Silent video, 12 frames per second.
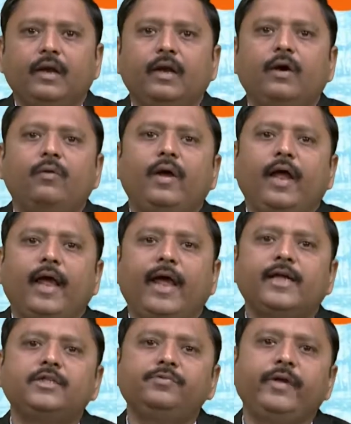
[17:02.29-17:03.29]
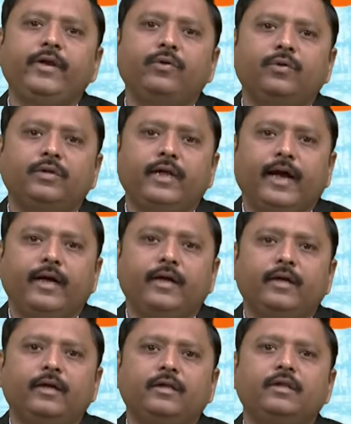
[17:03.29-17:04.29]
Now, as we know that
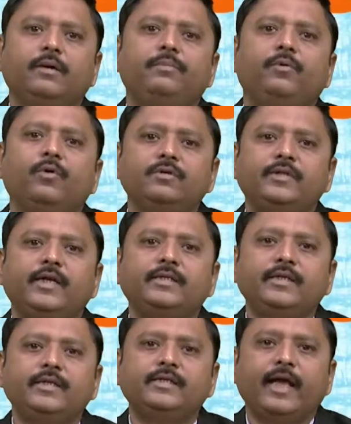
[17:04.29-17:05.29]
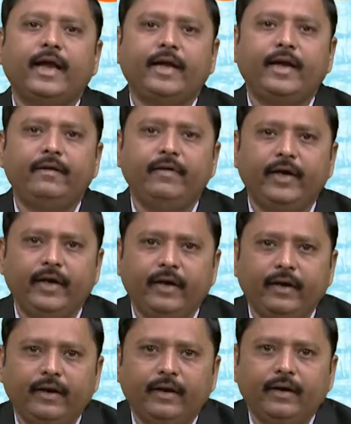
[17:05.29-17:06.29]
the process is activity,
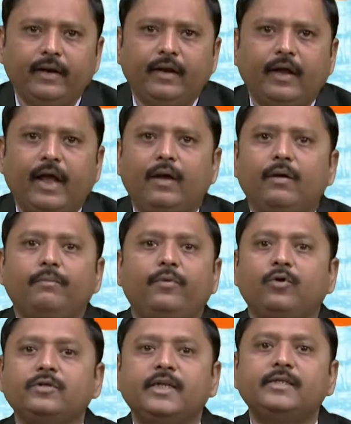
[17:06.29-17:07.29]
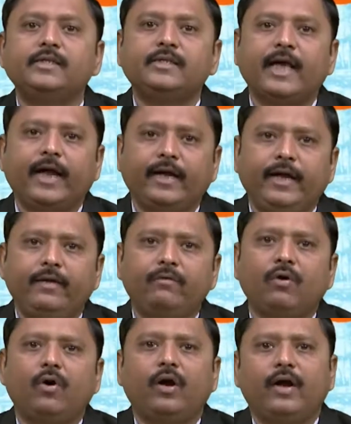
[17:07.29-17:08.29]
process is active
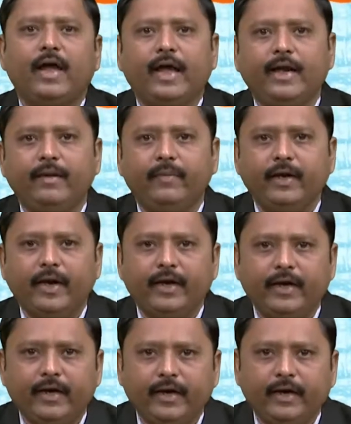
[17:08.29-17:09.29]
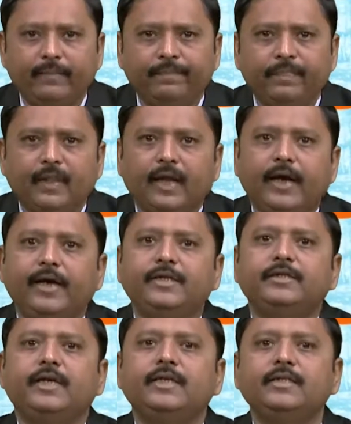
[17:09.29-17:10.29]
or dynamic entity, it
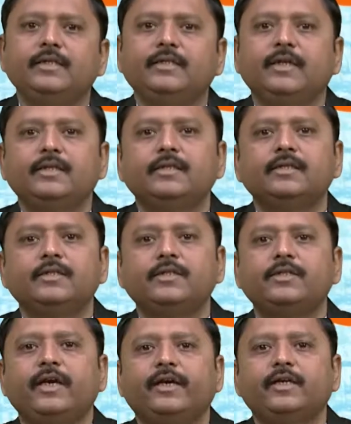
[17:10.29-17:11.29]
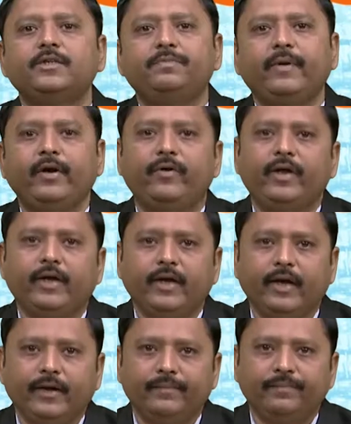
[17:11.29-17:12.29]
changes its status periodically.